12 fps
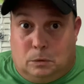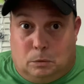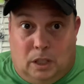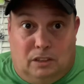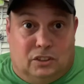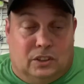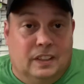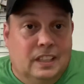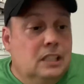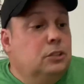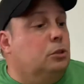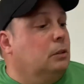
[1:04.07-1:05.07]
river.
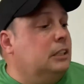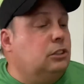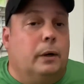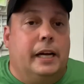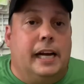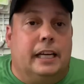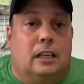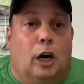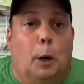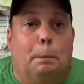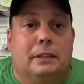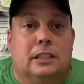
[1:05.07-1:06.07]
So let's go ahead and
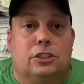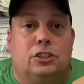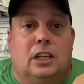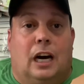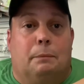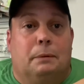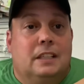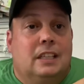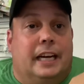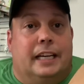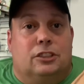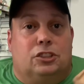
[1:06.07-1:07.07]
open this up
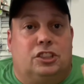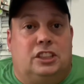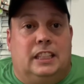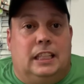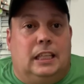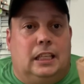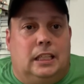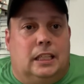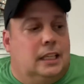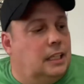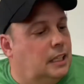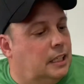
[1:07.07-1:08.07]
and see
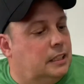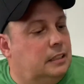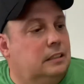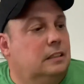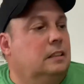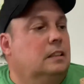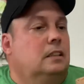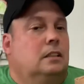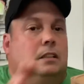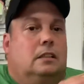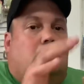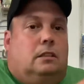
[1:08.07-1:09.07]

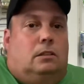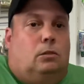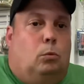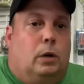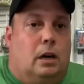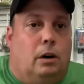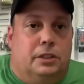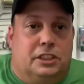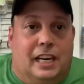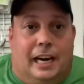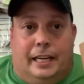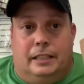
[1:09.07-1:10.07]
what all he's
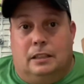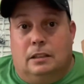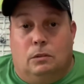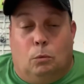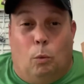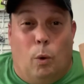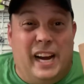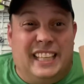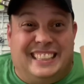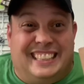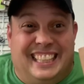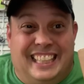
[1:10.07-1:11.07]
got
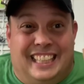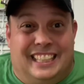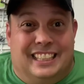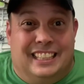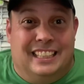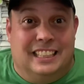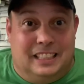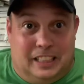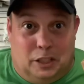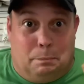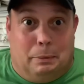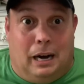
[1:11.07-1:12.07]
wedged in
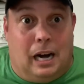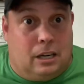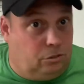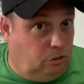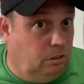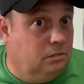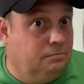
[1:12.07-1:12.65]
this box.